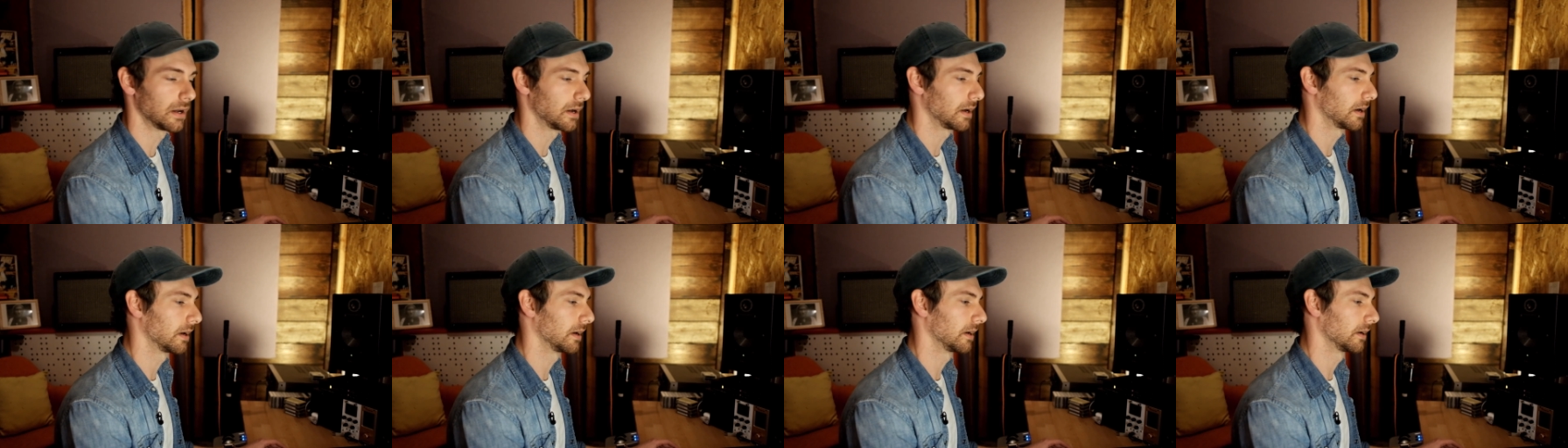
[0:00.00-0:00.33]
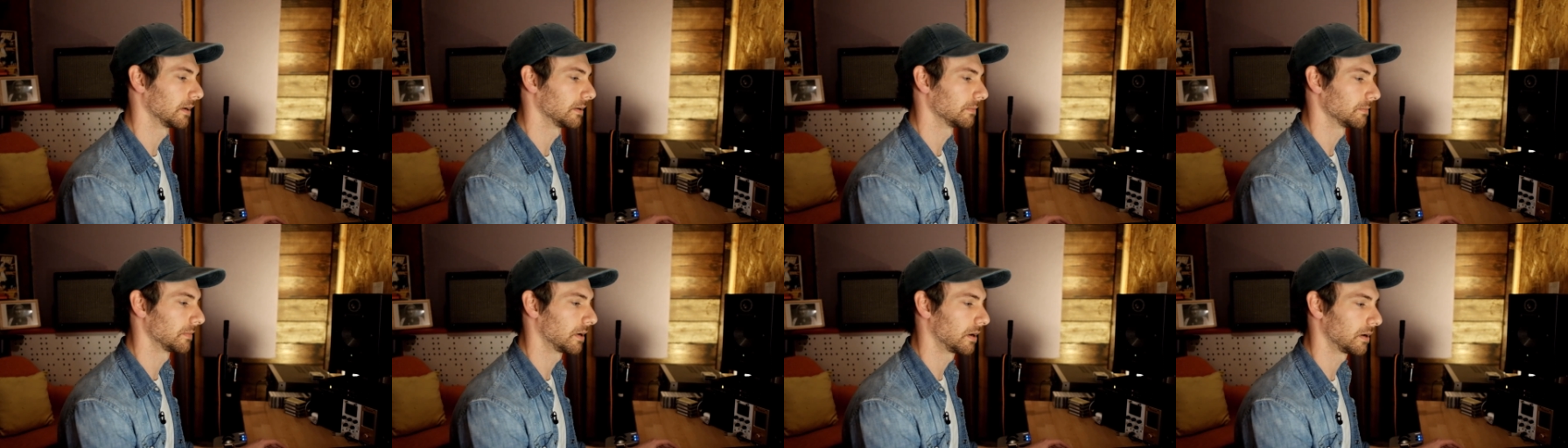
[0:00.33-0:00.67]

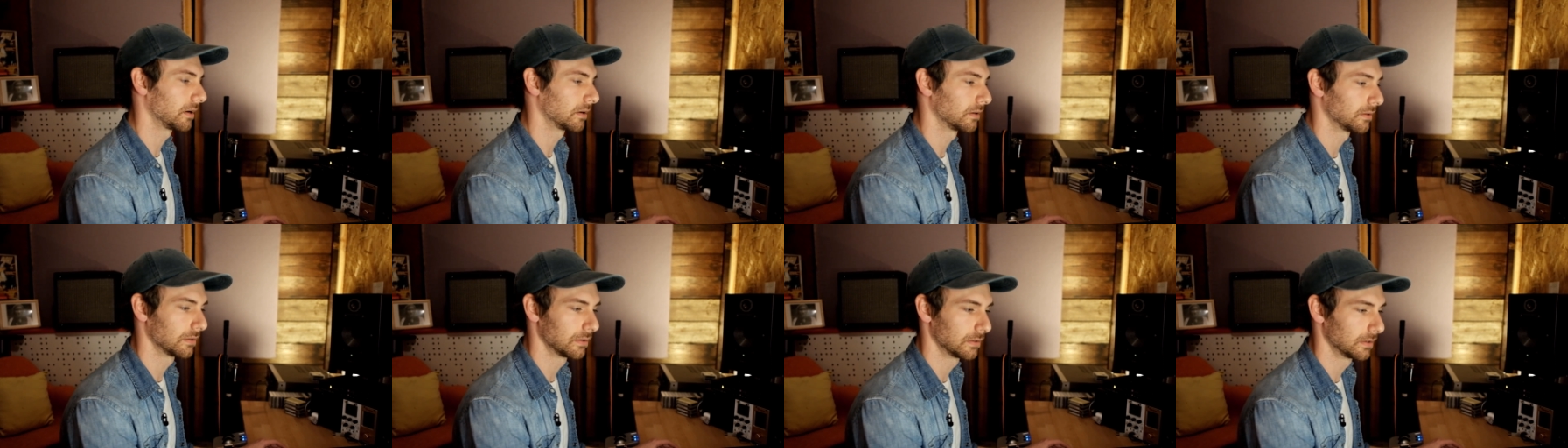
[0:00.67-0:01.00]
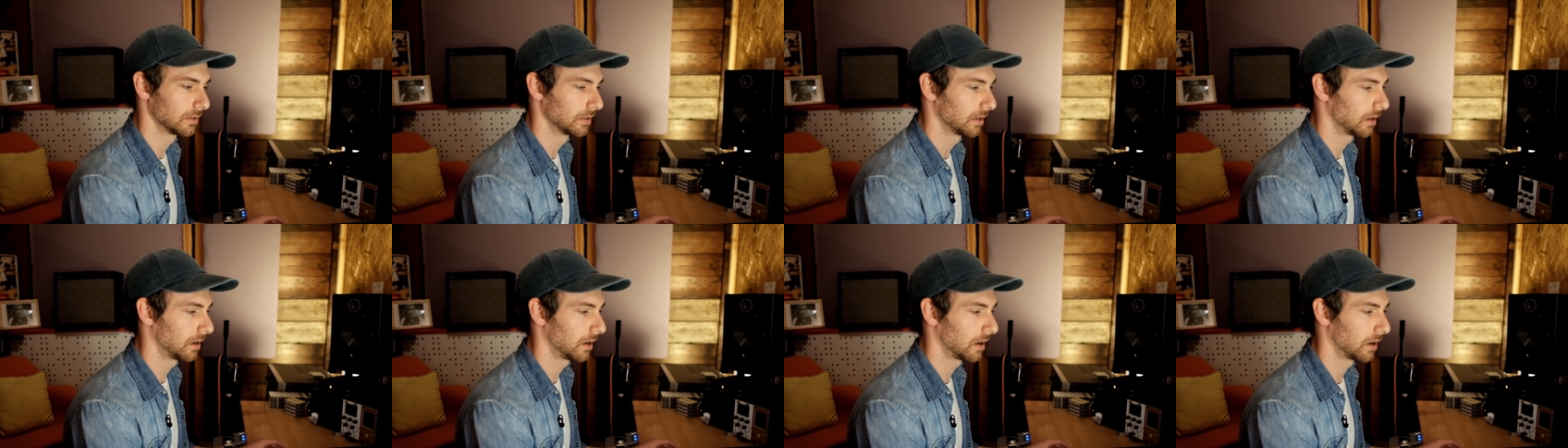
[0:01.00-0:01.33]
I'm
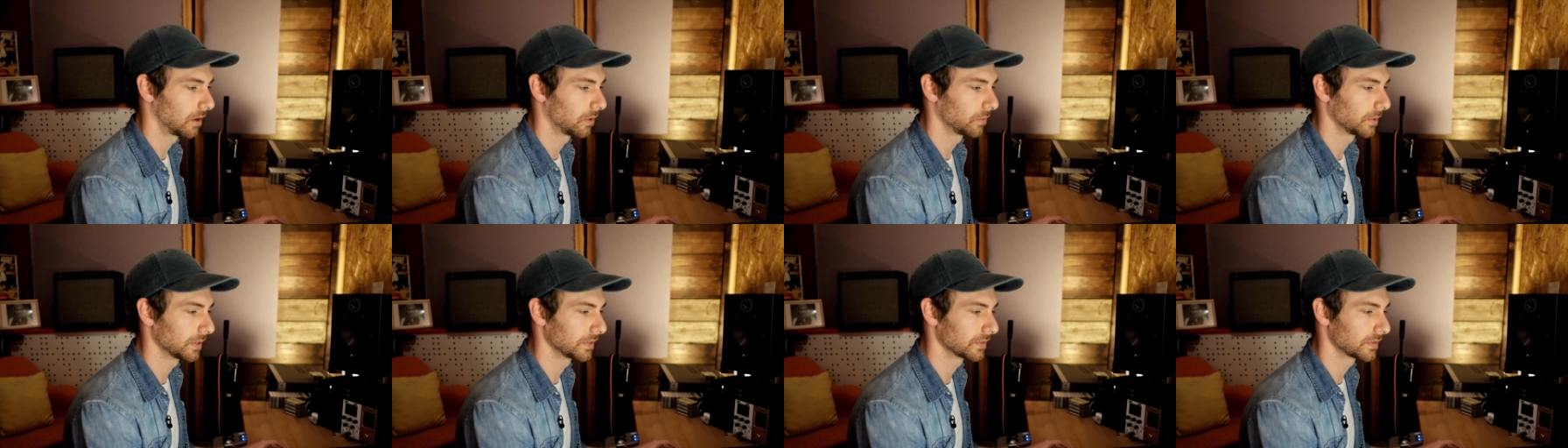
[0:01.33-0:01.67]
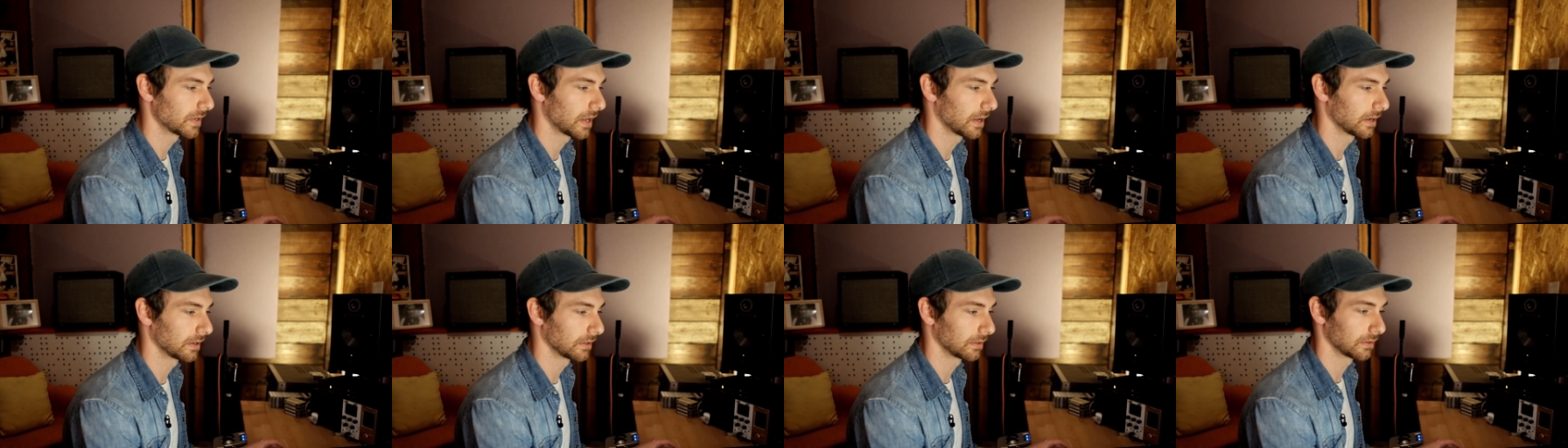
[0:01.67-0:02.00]
always
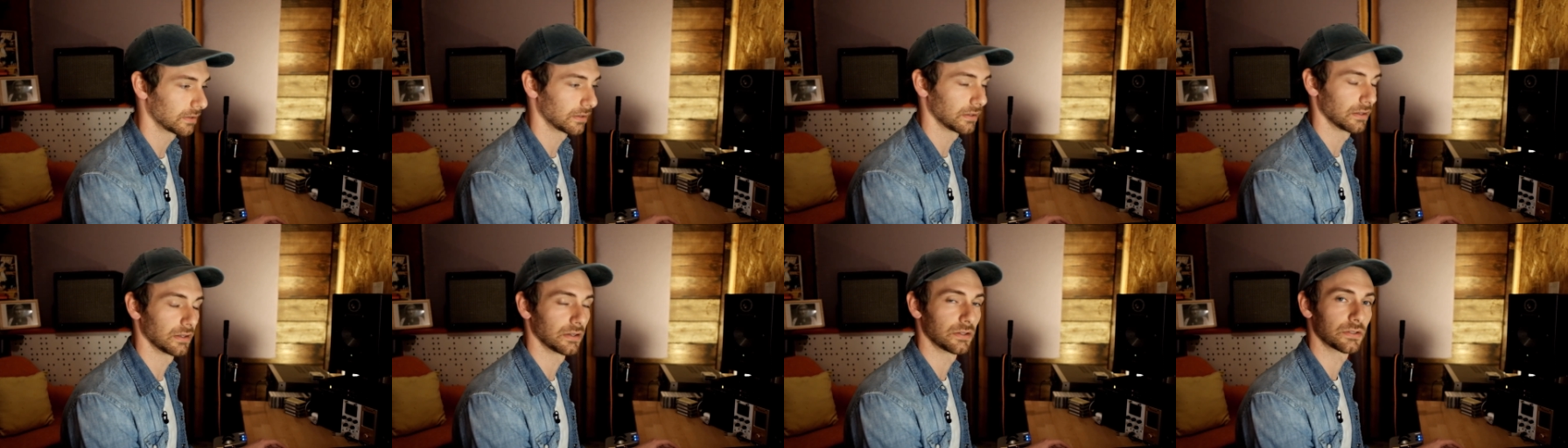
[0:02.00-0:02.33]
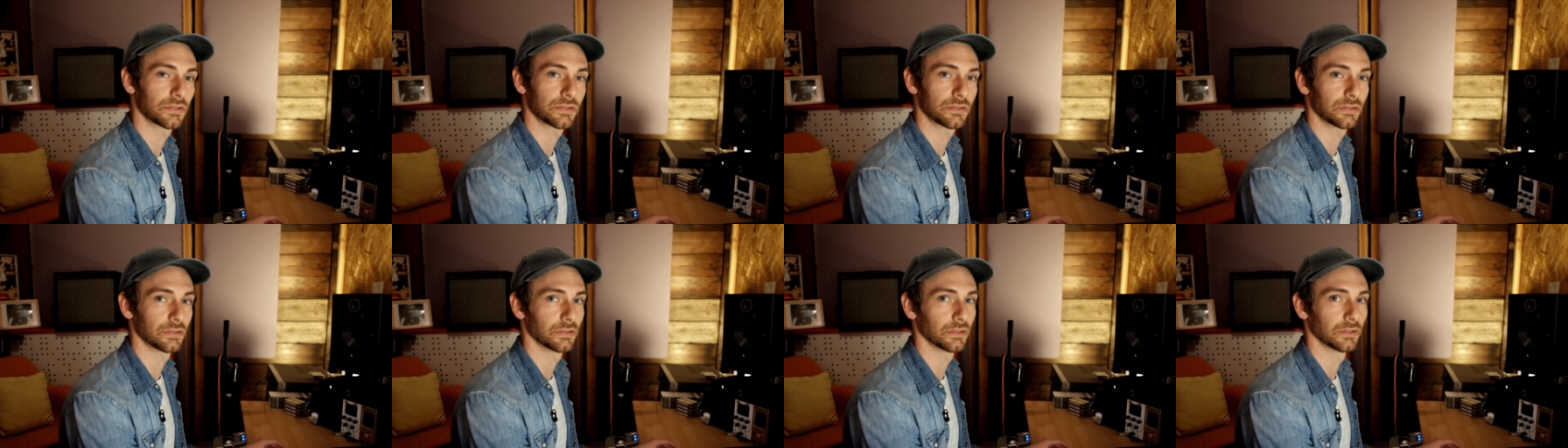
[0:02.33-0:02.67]
adding
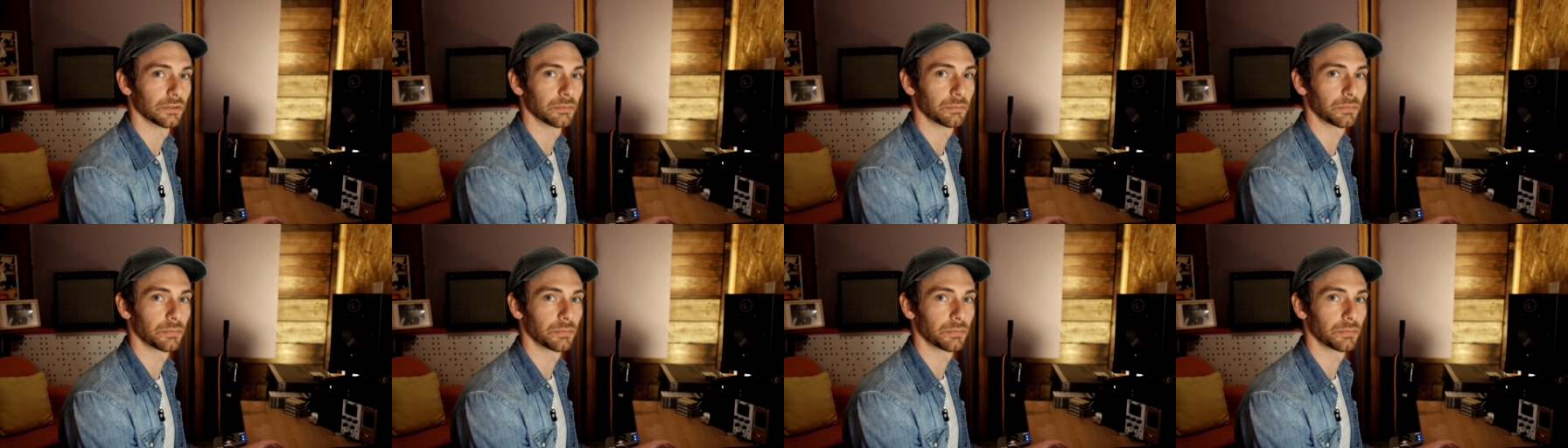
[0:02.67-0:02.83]
things to